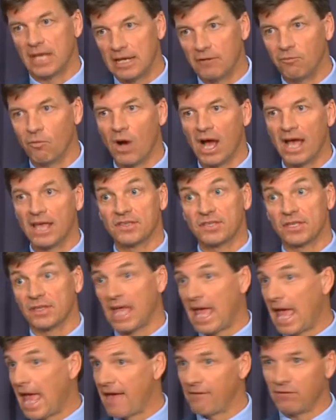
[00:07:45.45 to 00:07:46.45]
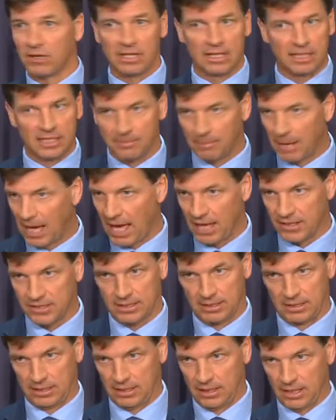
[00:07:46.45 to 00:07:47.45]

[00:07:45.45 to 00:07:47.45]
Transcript: in ways that they haven't in the past.